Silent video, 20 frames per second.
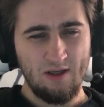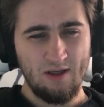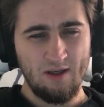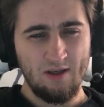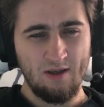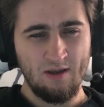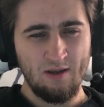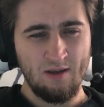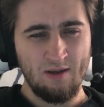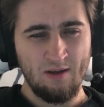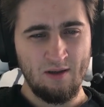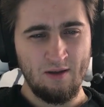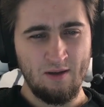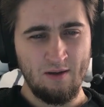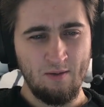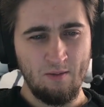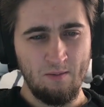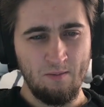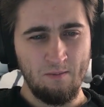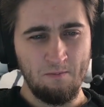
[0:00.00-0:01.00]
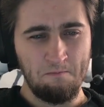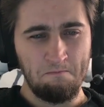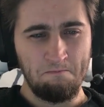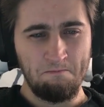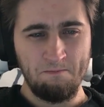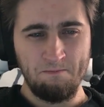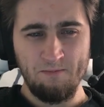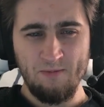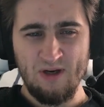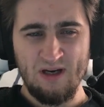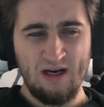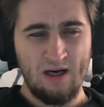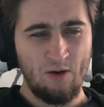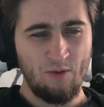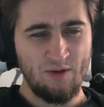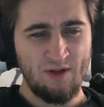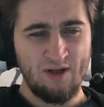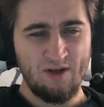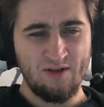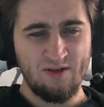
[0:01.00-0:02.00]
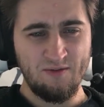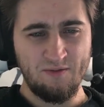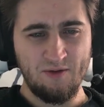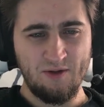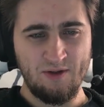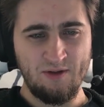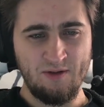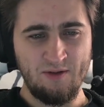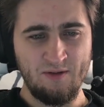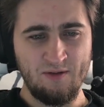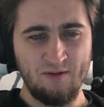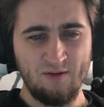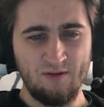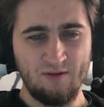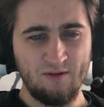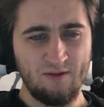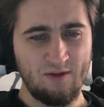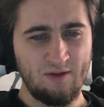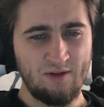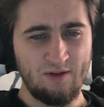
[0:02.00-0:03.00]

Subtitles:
how they're different,